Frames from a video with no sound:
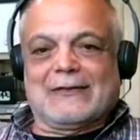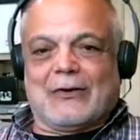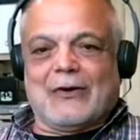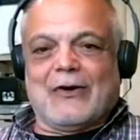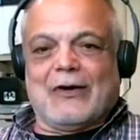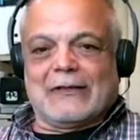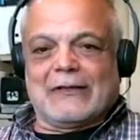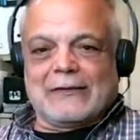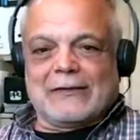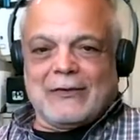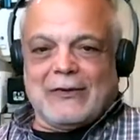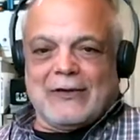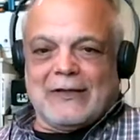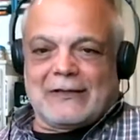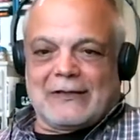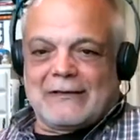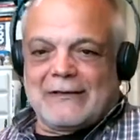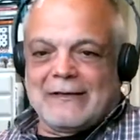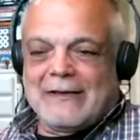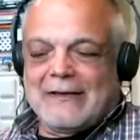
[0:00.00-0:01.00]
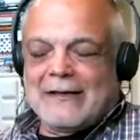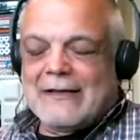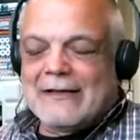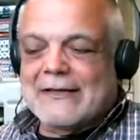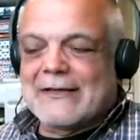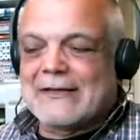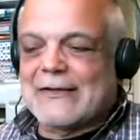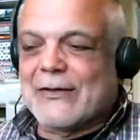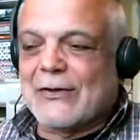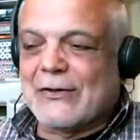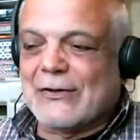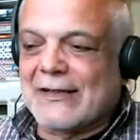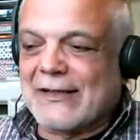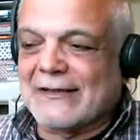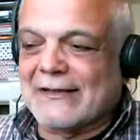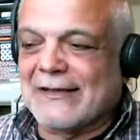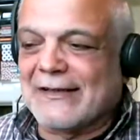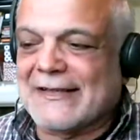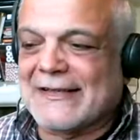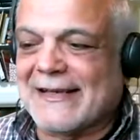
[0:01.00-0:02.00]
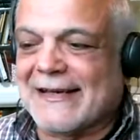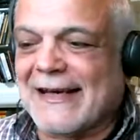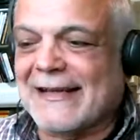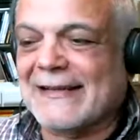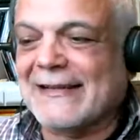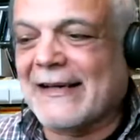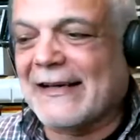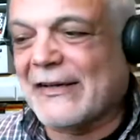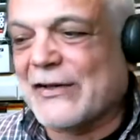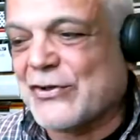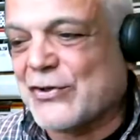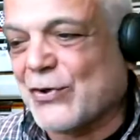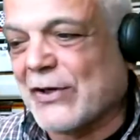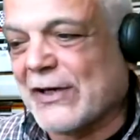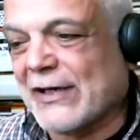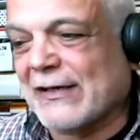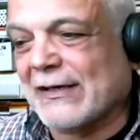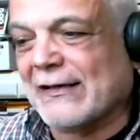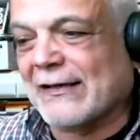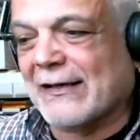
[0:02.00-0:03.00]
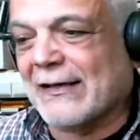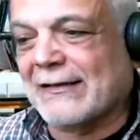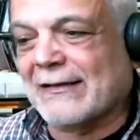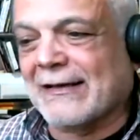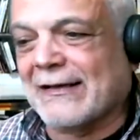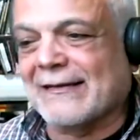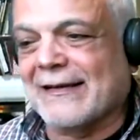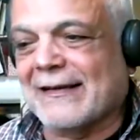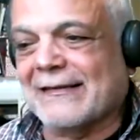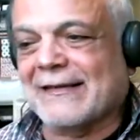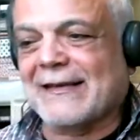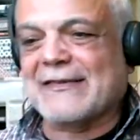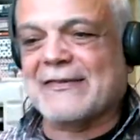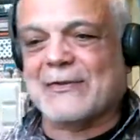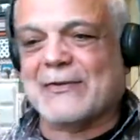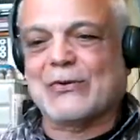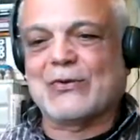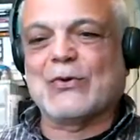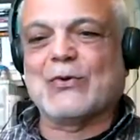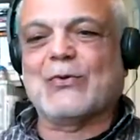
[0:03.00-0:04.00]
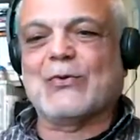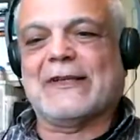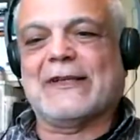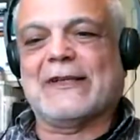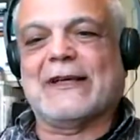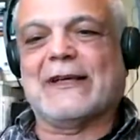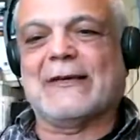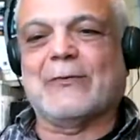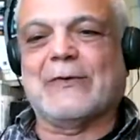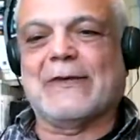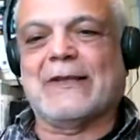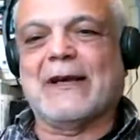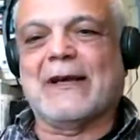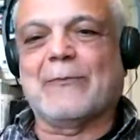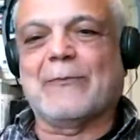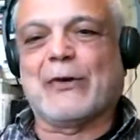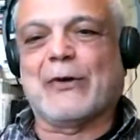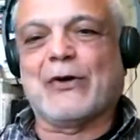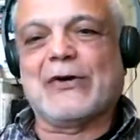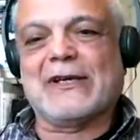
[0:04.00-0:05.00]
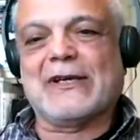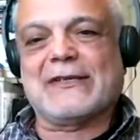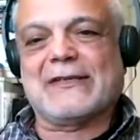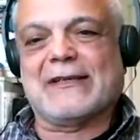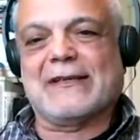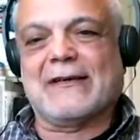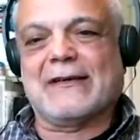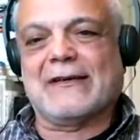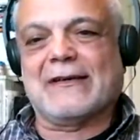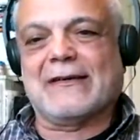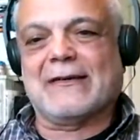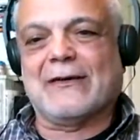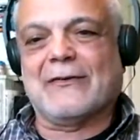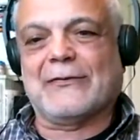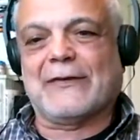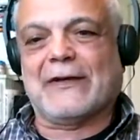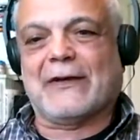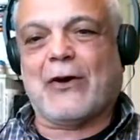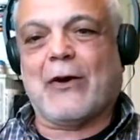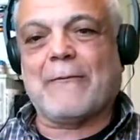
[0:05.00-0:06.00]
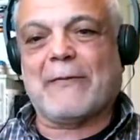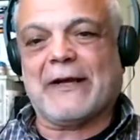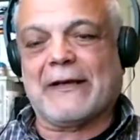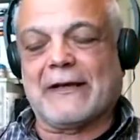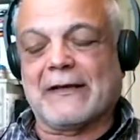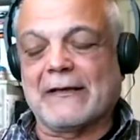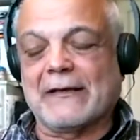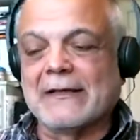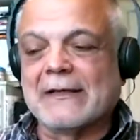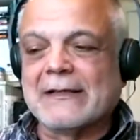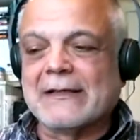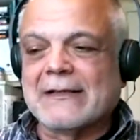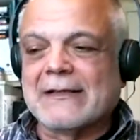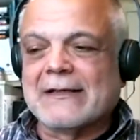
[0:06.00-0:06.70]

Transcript: Correct. So there is another issue here, and that has to do with the employees of the company.